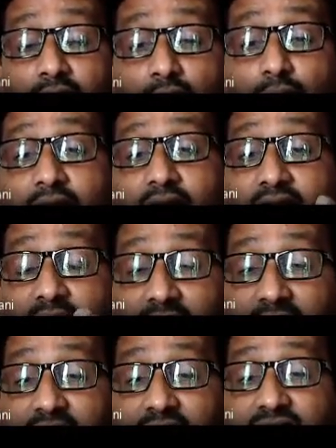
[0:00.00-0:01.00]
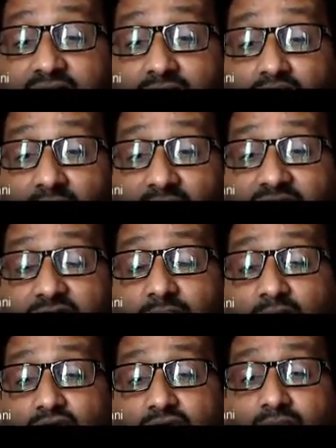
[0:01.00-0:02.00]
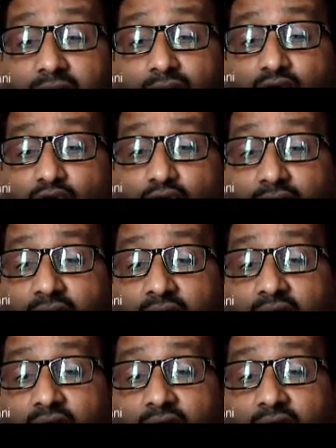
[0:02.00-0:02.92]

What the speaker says: You can narrate the simplest possible question